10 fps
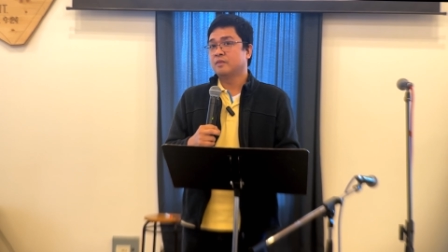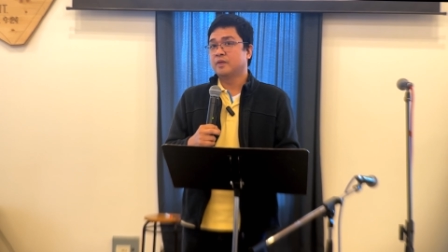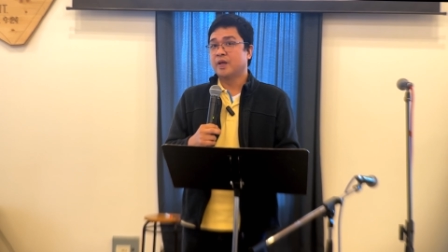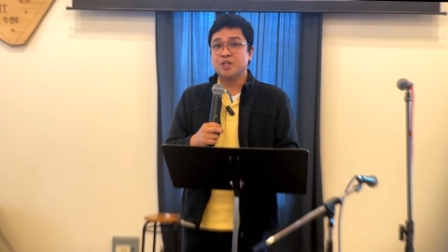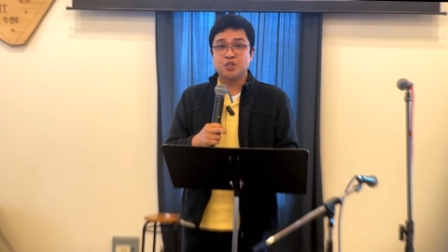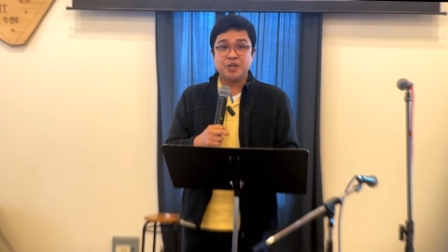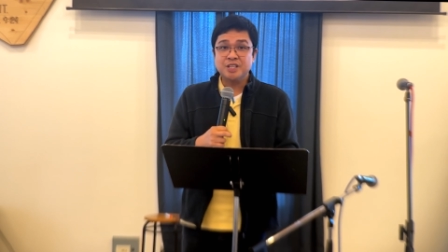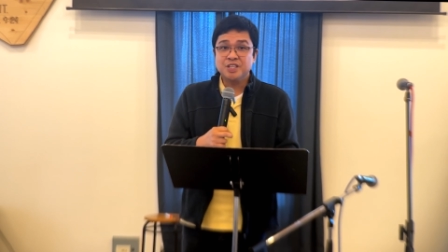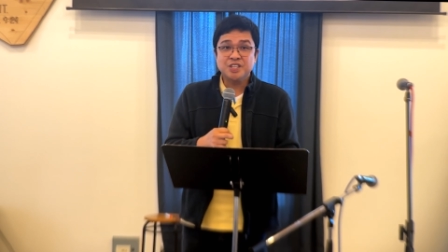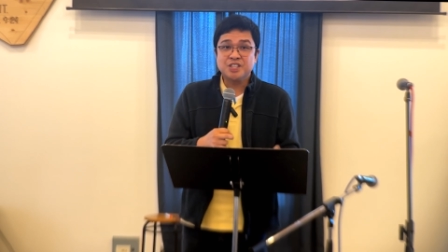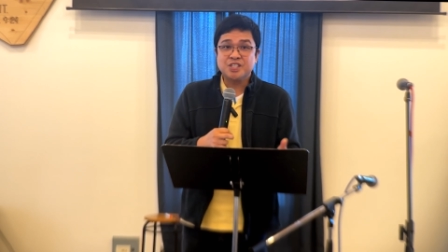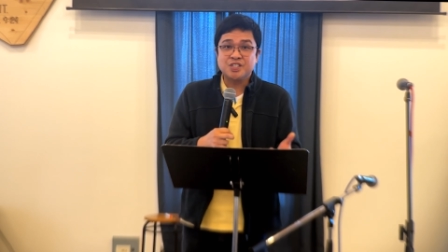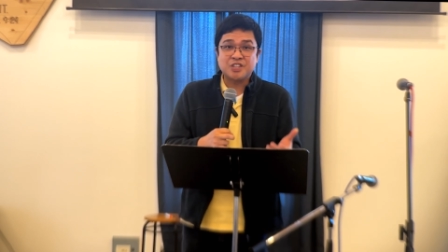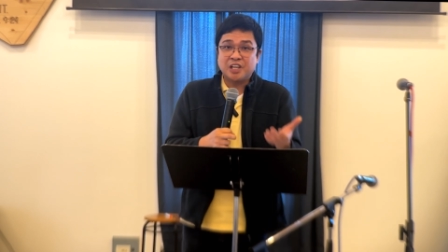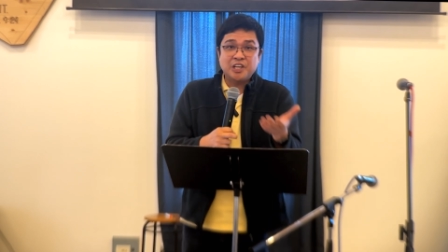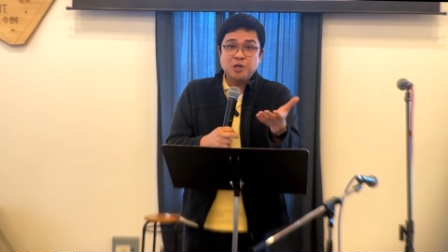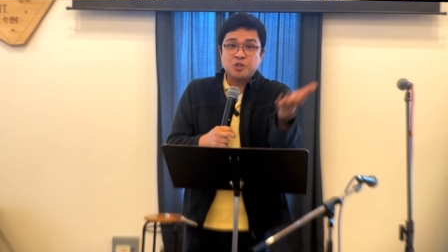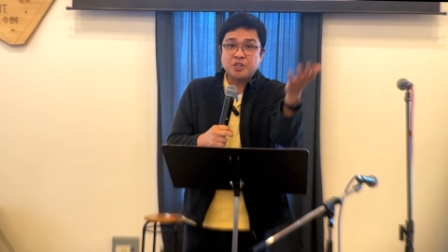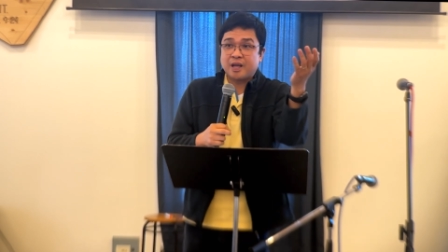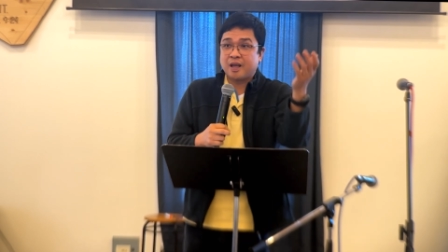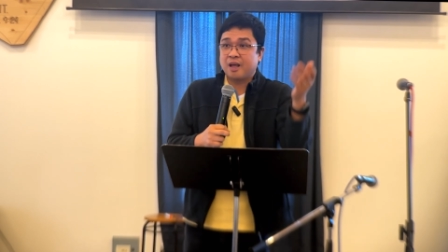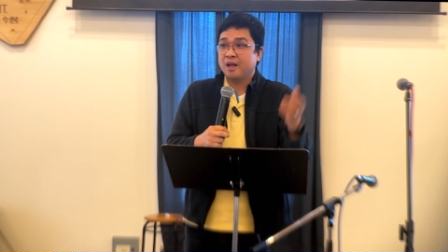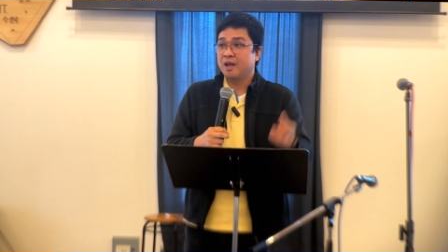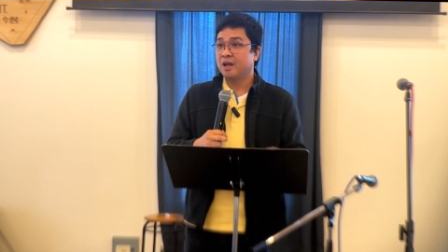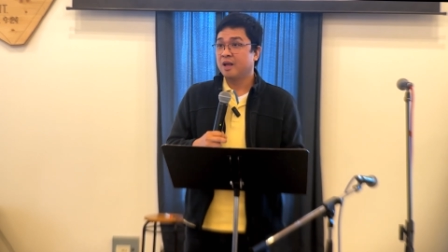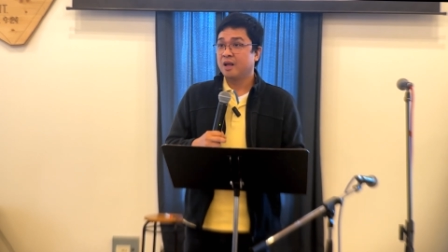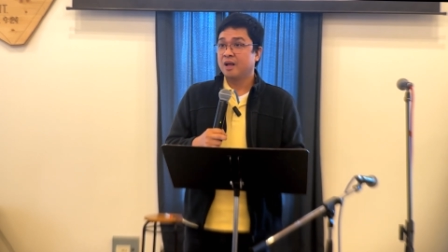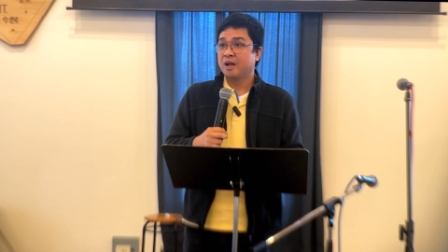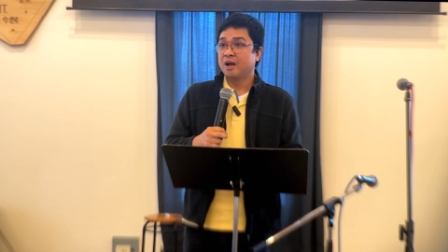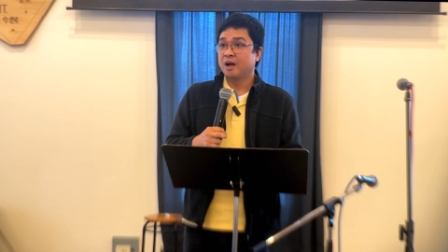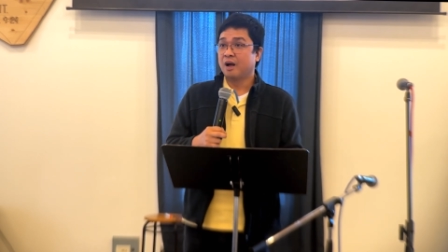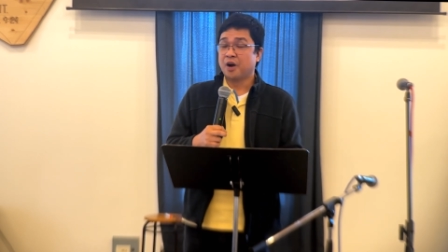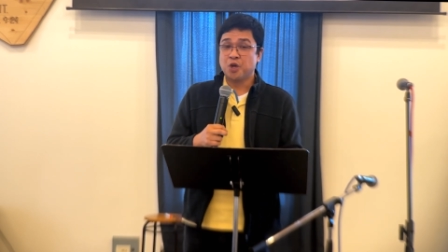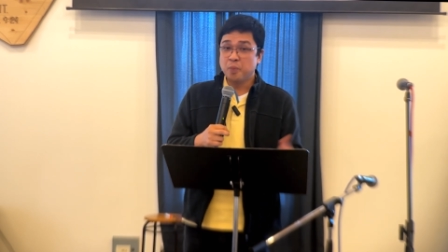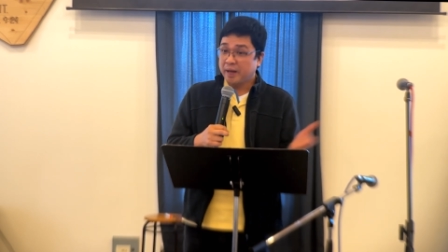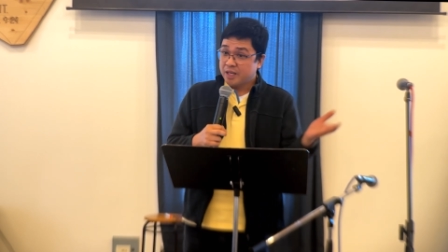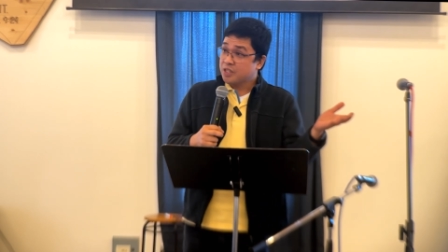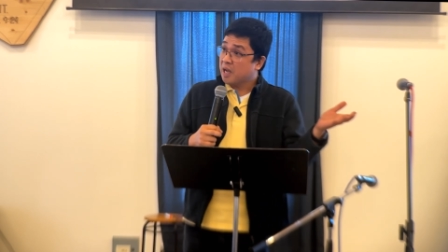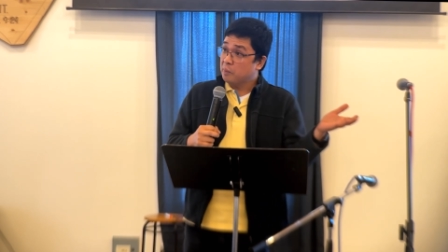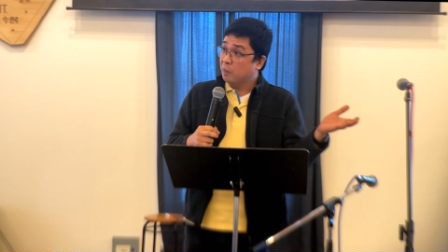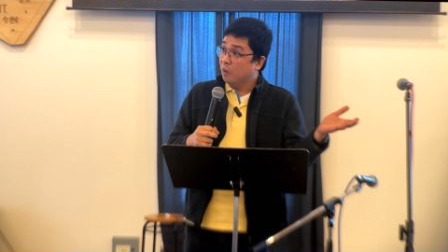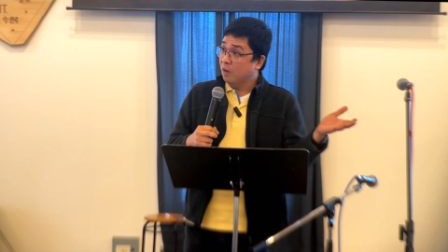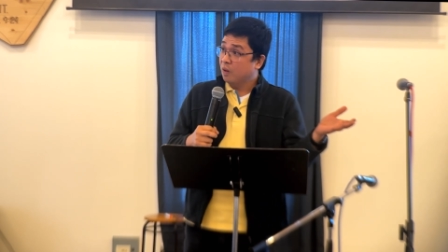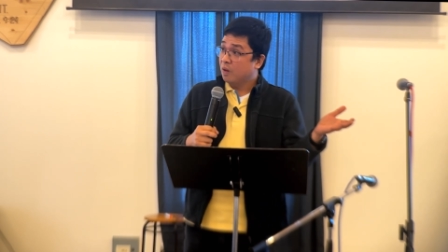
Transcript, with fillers: And Jesus is telling you today, Are you my disciple?